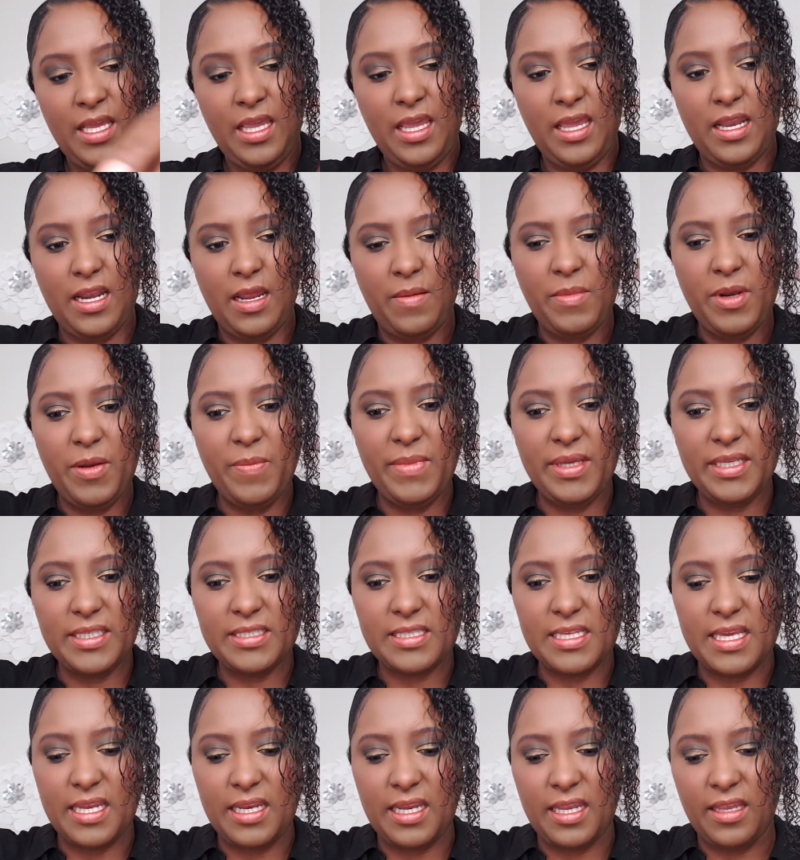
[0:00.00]
And I'm going to mix
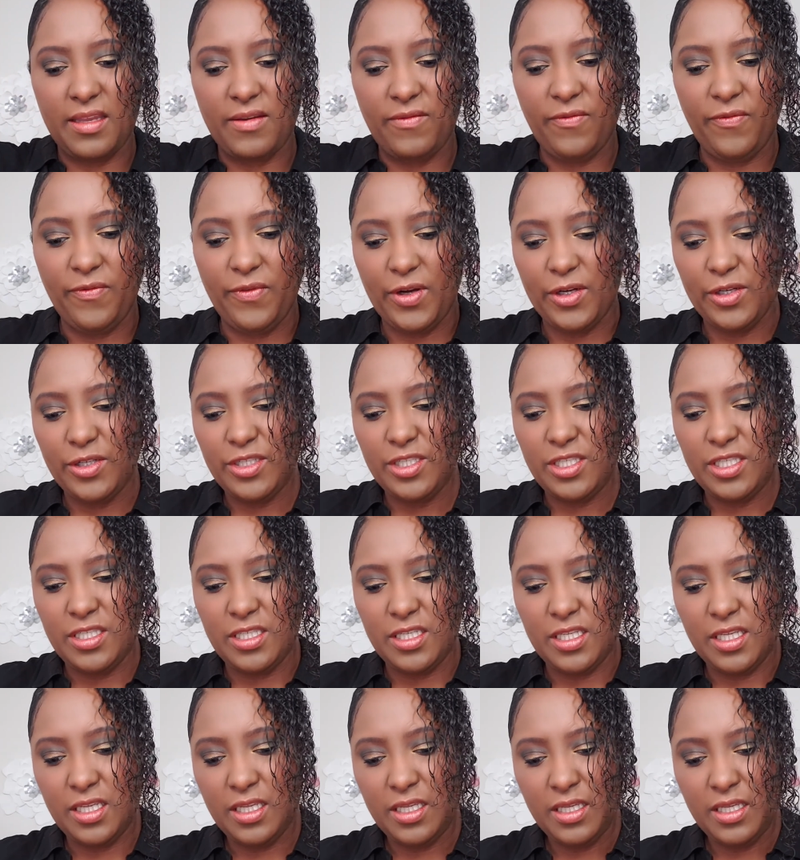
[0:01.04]
that in first